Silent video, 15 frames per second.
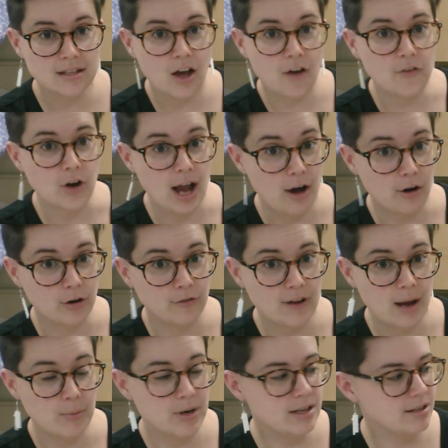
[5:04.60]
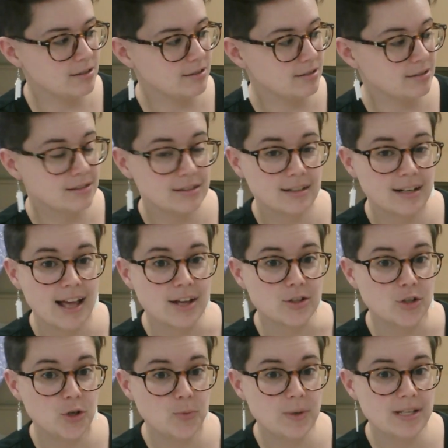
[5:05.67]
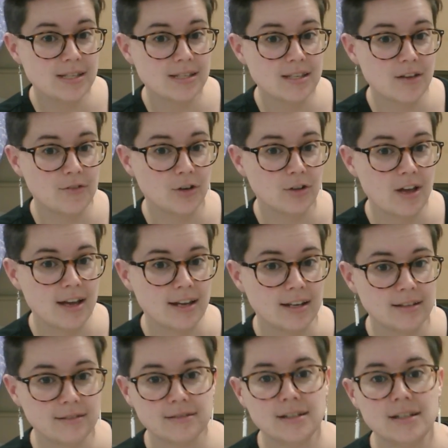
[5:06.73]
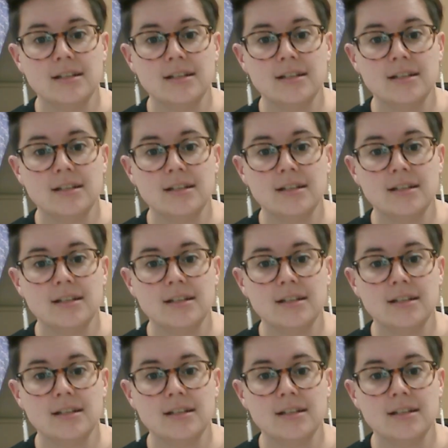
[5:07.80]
of your outer fabric and 2 pieces of your lining.